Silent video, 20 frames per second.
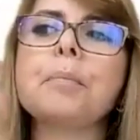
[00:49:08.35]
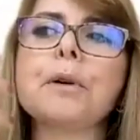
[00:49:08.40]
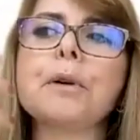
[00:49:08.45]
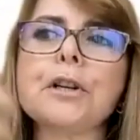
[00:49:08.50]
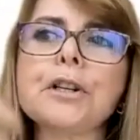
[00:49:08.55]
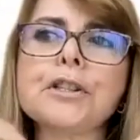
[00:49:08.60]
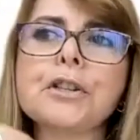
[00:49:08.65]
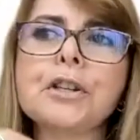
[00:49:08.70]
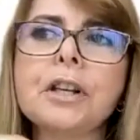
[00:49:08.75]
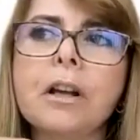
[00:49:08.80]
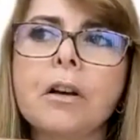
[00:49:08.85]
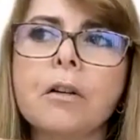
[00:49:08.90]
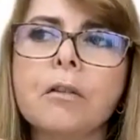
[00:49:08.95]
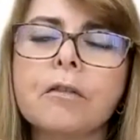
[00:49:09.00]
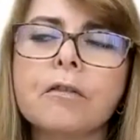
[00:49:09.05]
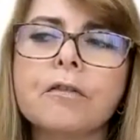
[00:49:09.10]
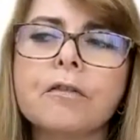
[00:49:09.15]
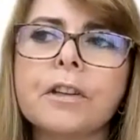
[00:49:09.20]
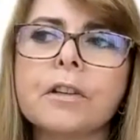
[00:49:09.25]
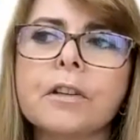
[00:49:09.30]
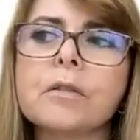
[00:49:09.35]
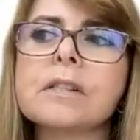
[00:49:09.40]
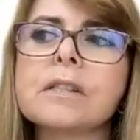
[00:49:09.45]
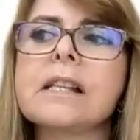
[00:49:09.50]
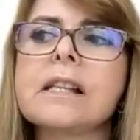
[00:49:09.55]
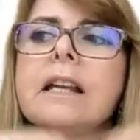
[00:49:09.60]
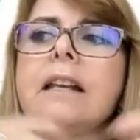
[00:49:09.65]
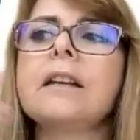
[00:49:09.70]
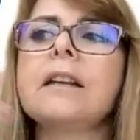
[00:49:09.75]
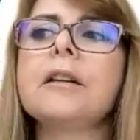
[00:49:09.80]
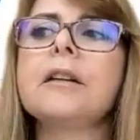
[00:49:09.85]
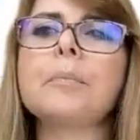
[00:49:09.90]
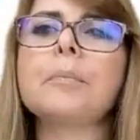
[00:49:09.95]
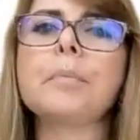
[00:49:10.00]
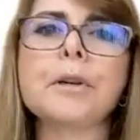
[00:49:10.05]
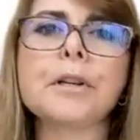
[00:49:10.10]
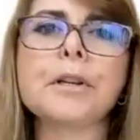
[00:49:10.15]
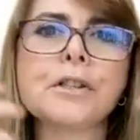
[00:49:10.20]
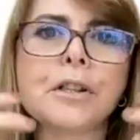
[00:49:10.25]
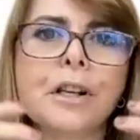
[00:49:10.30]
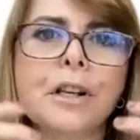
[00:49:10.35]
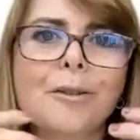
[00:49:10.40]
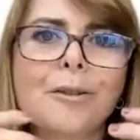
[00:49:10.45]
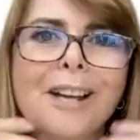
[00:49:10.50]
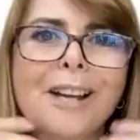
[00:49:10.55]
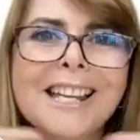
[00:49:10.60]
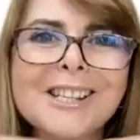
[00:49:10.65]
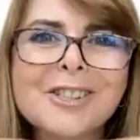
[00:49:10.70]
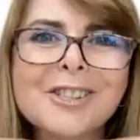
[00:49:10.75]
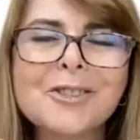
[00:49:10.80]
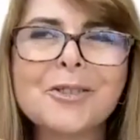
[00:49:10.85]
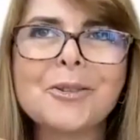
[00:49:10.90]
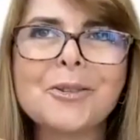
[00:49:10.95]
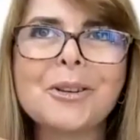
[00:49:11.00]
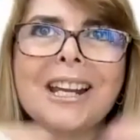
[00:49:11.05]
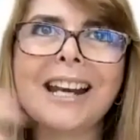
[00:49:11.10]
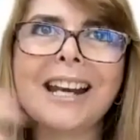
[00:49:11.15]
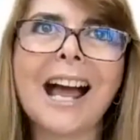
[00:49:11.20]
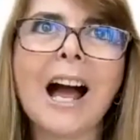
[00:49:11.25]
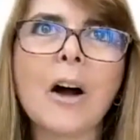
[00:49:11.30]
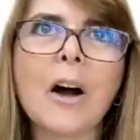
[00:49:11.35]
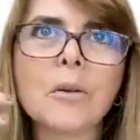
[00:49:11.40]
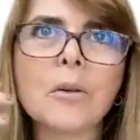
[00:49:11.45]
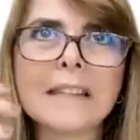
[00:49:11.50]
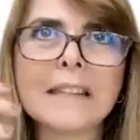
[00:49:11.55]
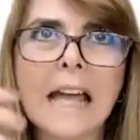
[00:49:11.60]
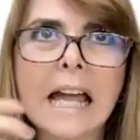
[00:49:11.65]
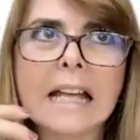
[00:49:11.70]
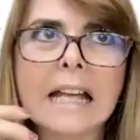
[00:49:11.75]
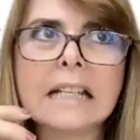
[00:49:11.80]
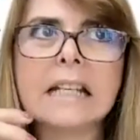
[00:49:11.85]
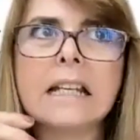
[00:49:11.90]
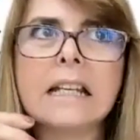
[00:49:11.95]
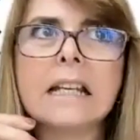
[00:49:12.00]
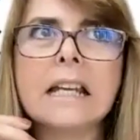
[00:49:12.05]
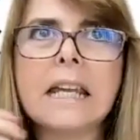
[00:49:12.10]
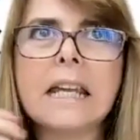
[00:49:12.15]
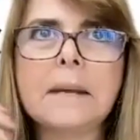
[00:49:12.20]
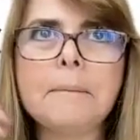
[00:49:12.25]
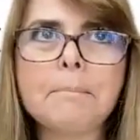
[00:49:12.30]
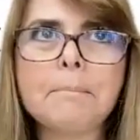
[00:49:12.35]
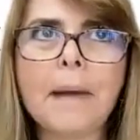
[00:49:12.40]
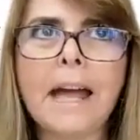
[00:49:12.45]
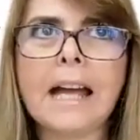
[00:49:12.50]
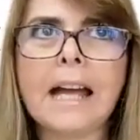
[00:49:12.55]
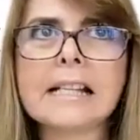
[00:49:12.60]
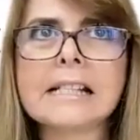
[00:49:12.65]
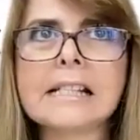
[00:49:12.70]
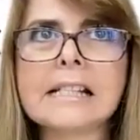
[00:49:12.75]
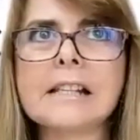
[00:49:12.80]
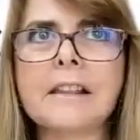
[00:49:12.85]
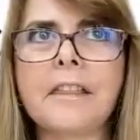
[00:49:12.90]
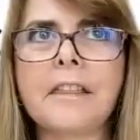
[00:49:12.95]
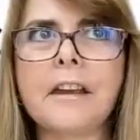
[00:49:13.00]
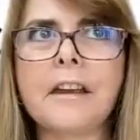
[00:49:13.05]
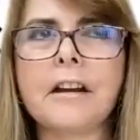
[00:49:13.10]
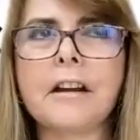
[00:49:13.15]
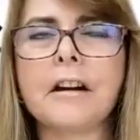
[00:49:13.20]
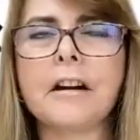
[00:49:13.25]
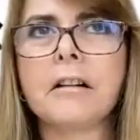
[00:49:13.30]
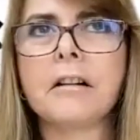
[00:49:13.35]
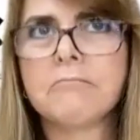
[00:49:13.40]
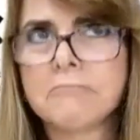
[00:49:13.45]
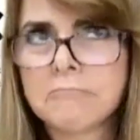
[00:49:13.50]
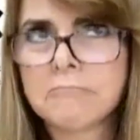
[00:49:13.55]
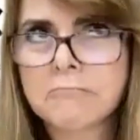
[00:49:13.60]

personal views and their personal history and how that impacts their,